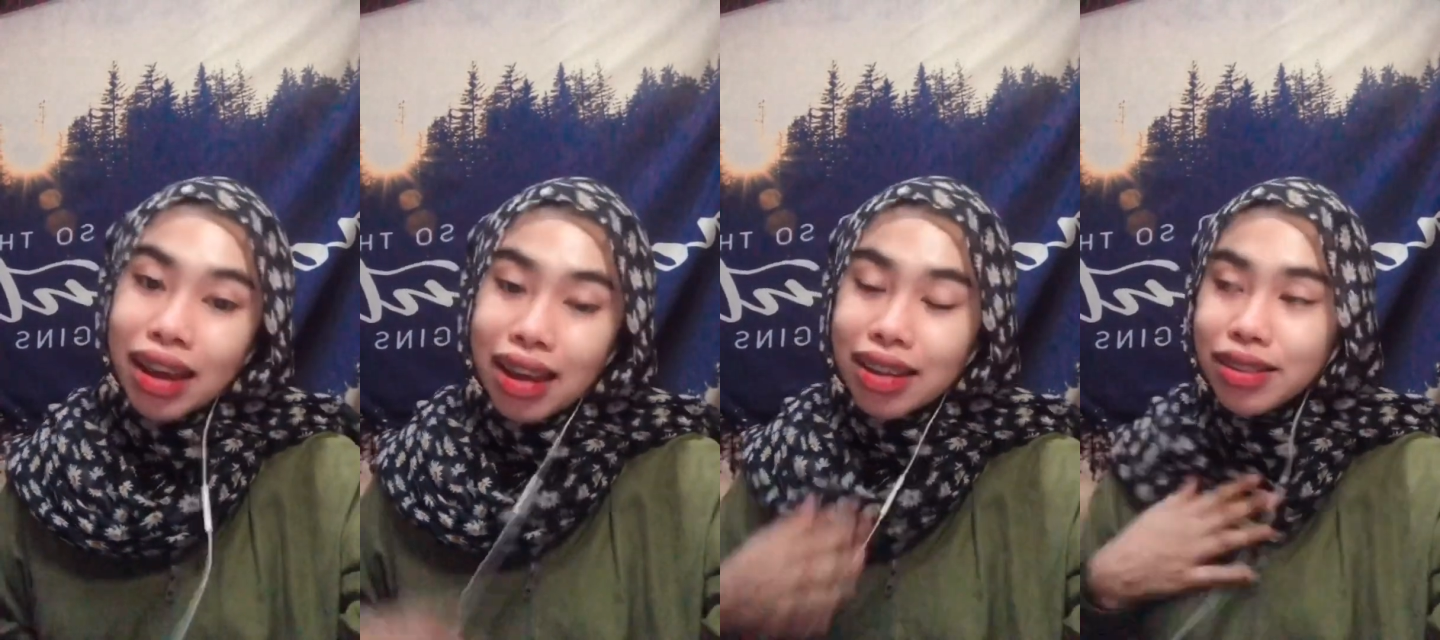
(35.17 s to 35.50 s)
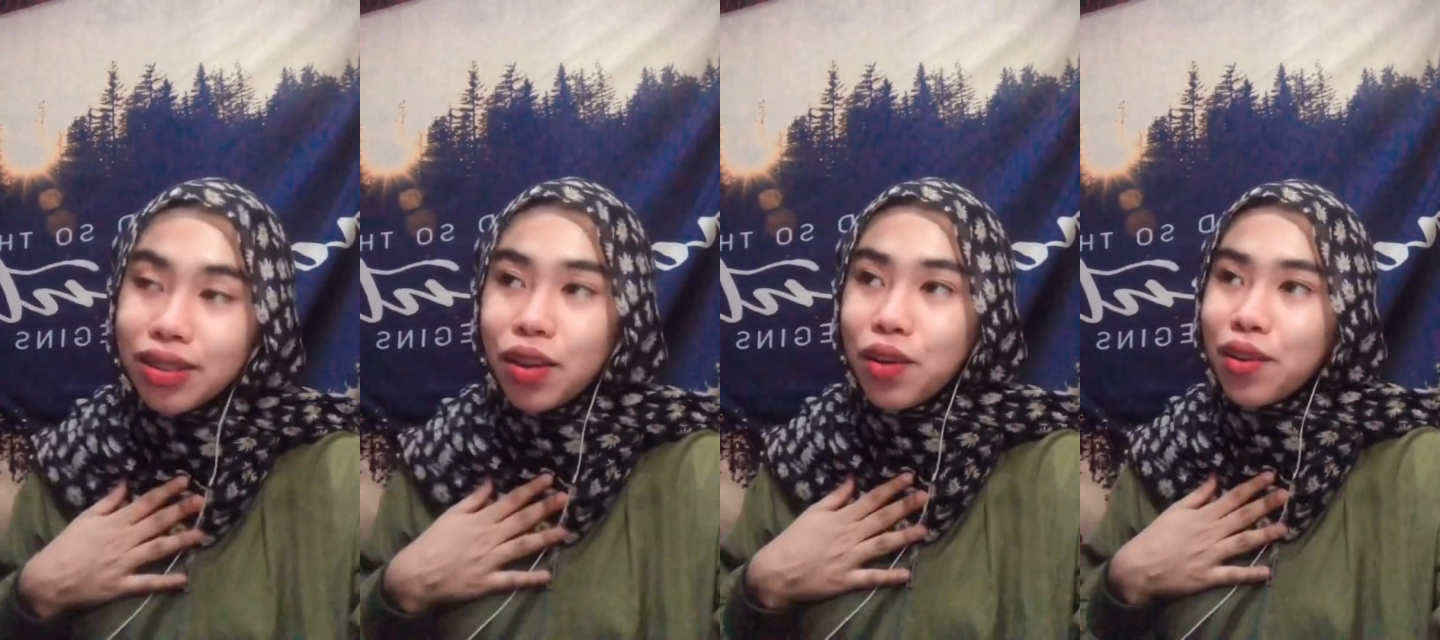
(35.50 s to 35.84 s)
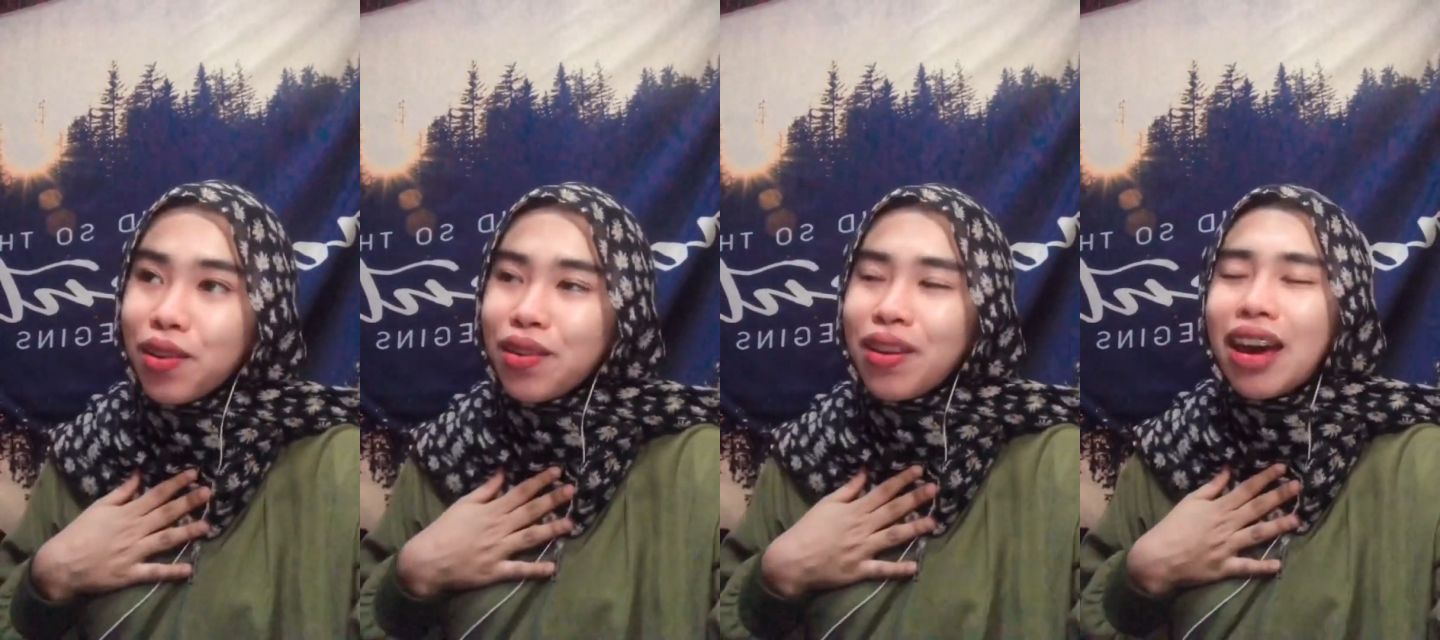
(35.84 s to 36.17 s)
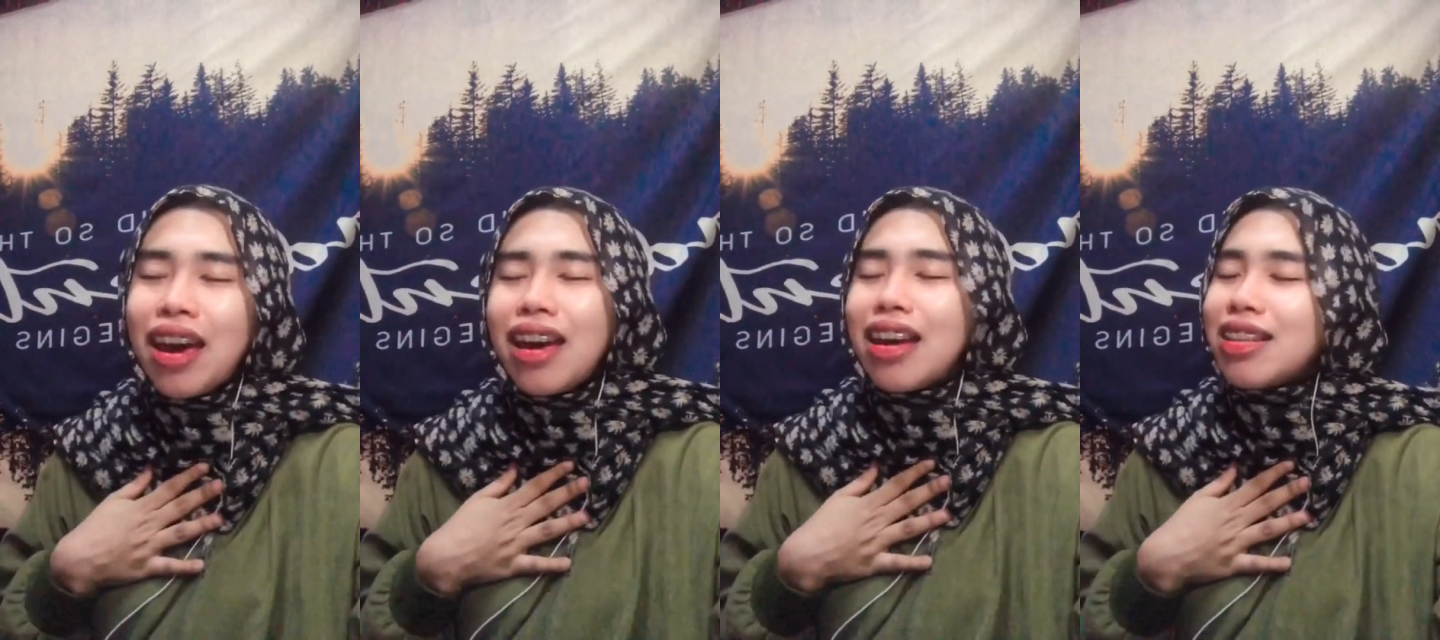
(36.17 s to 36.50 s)
got no
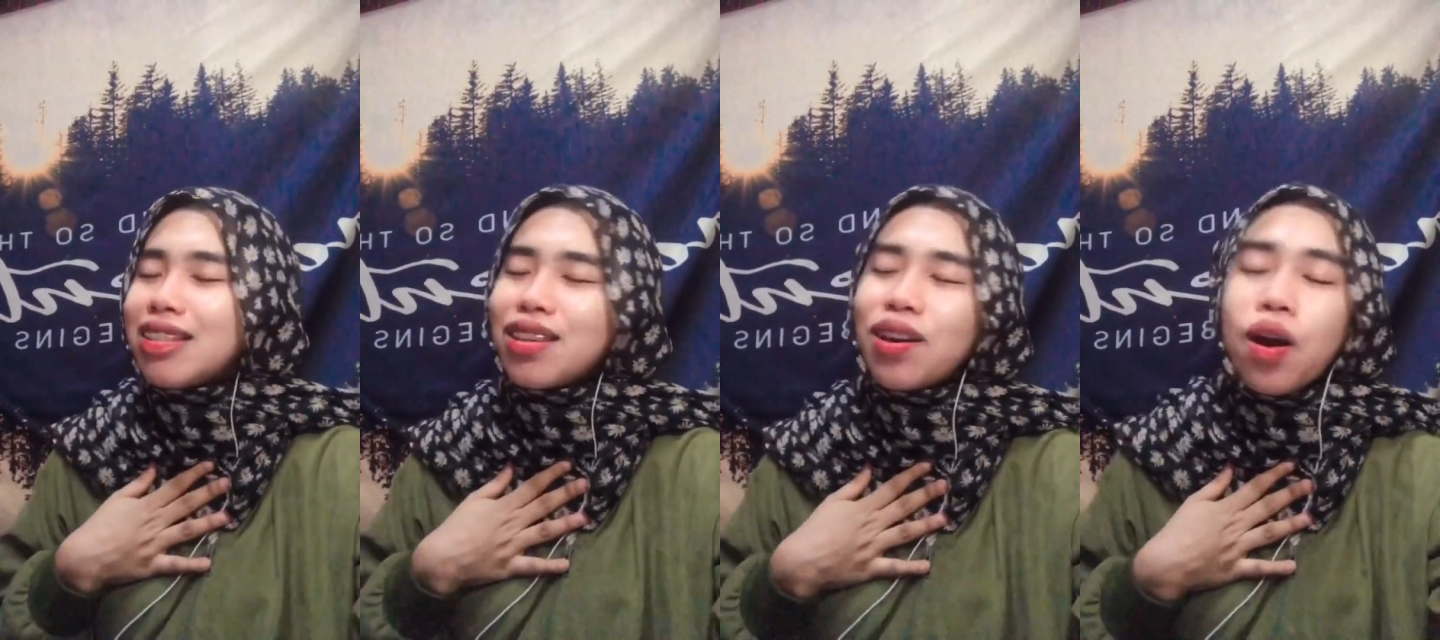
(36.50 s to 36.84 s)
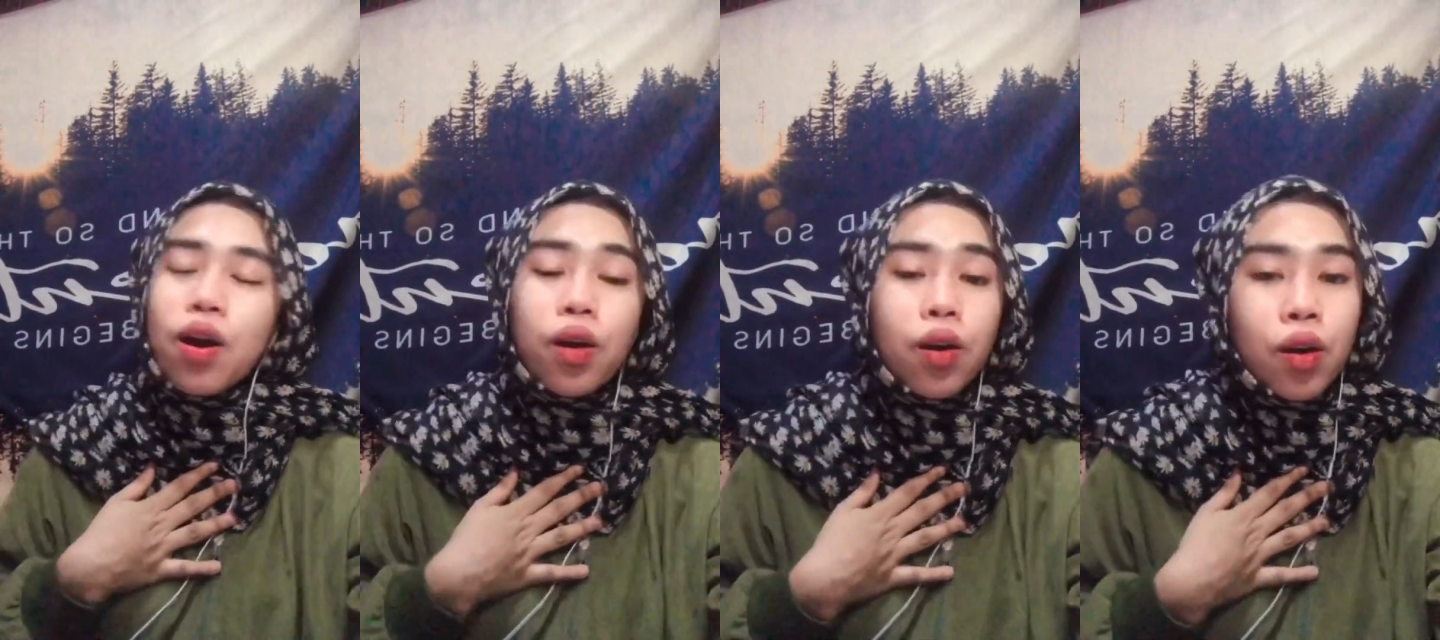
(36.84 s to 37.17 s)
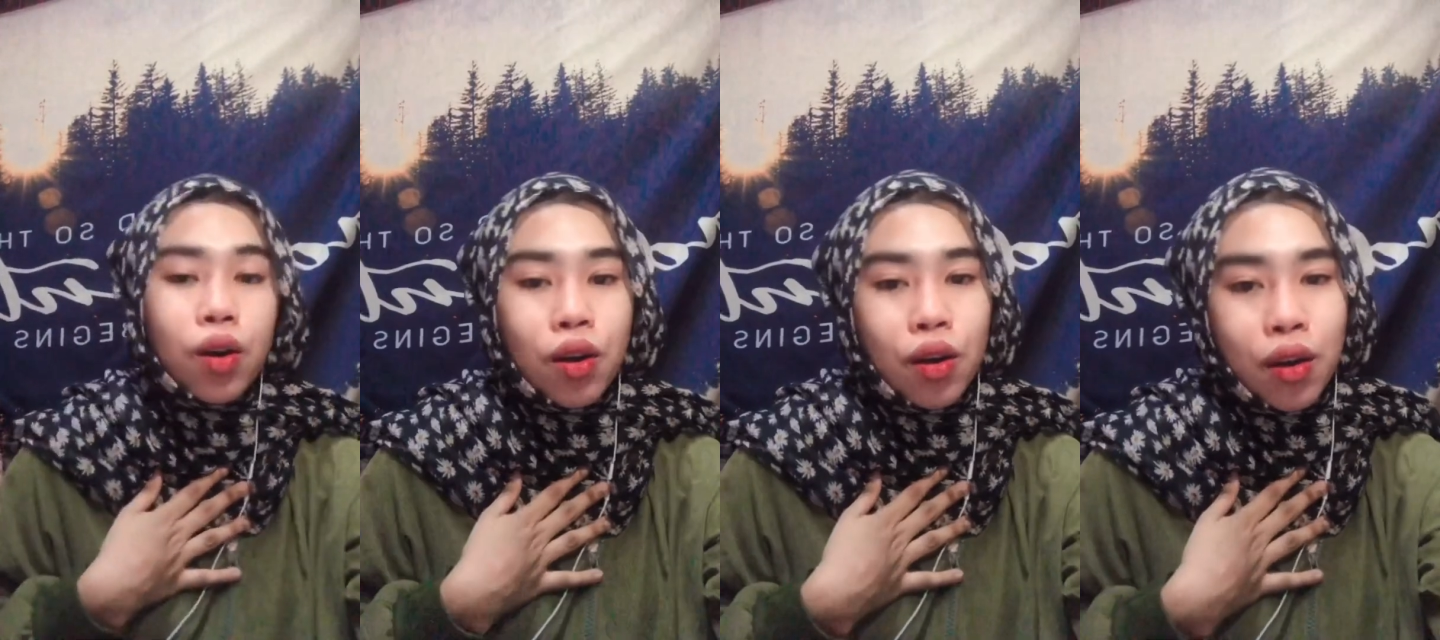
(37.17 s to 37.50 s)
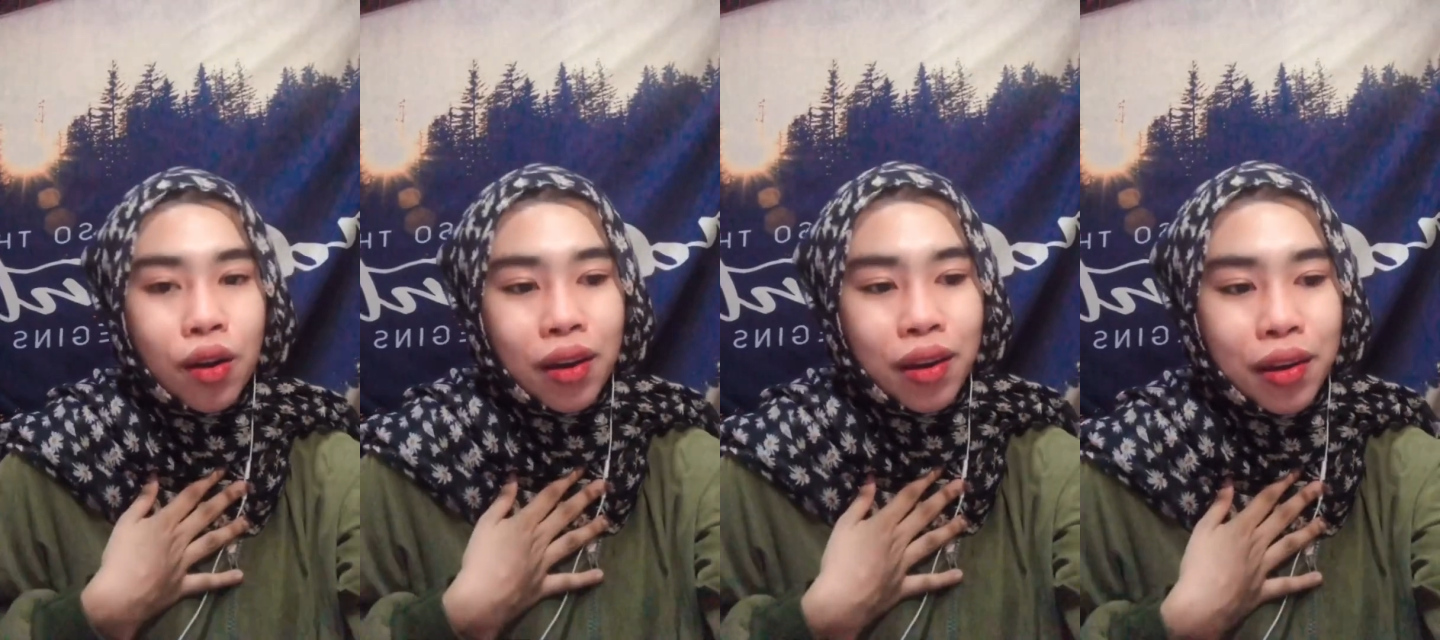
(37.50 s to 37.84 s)
hands to
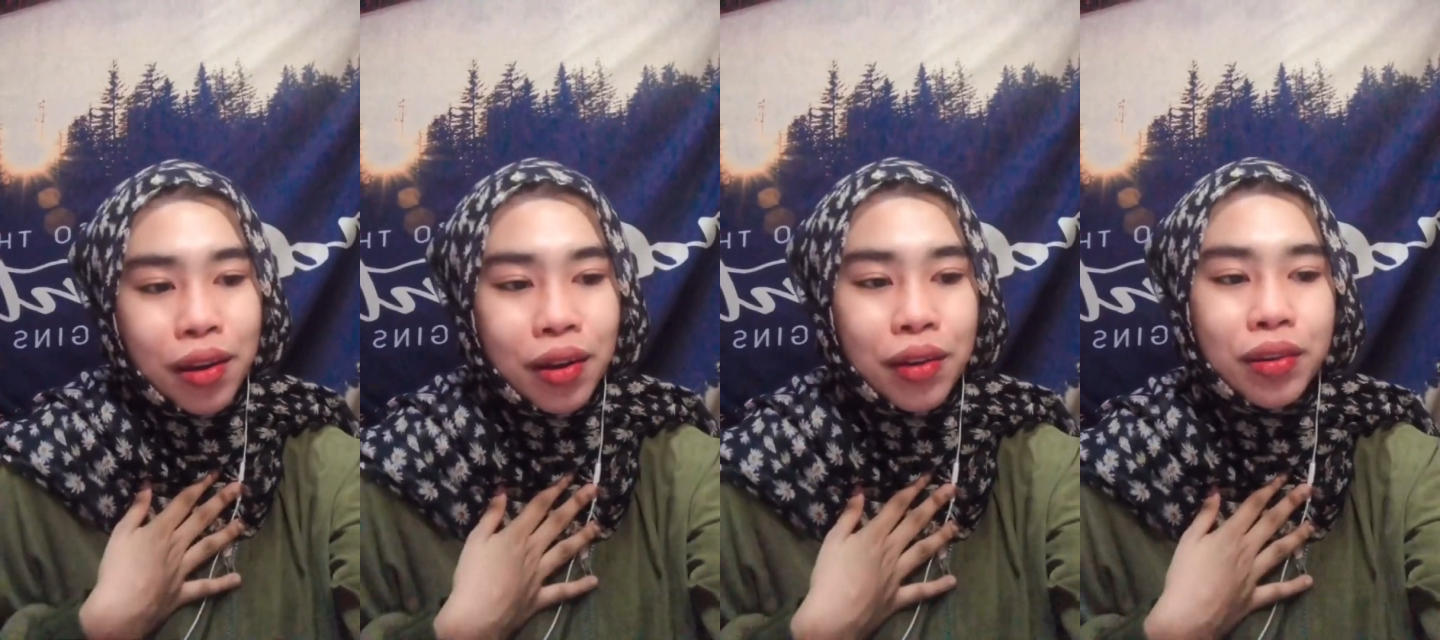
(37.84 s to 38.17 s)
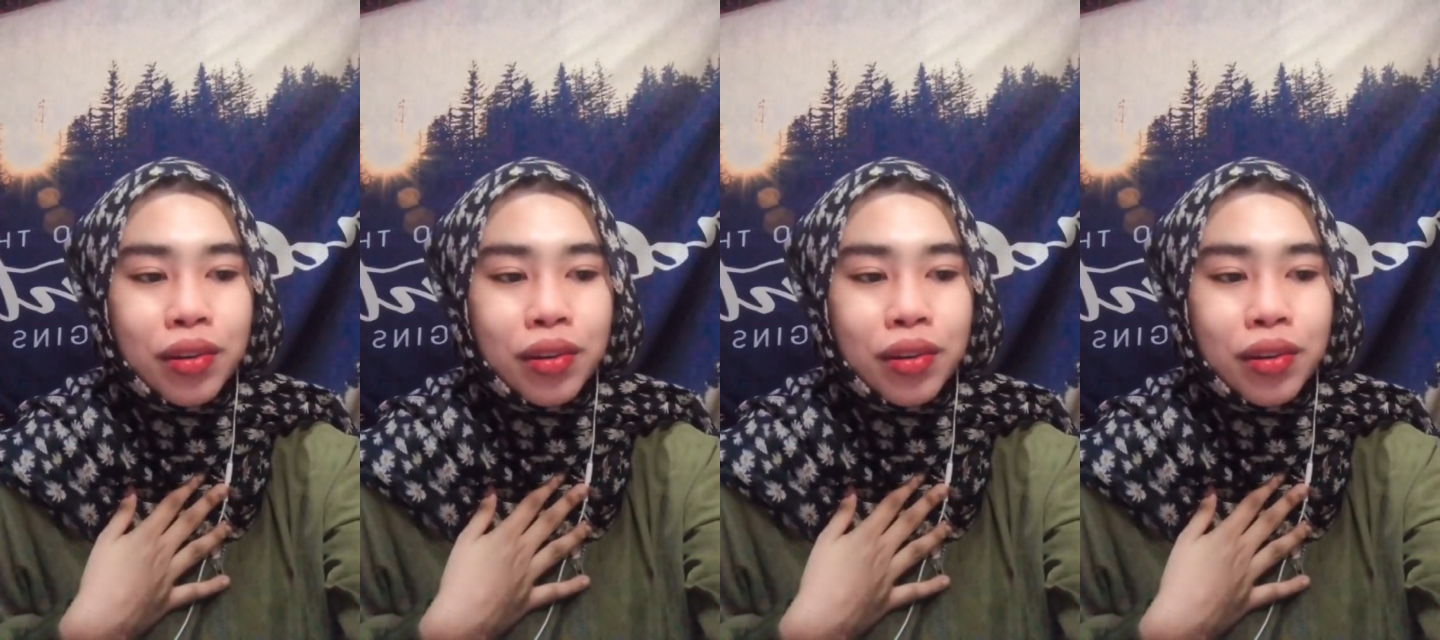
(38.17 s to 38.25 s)
hold.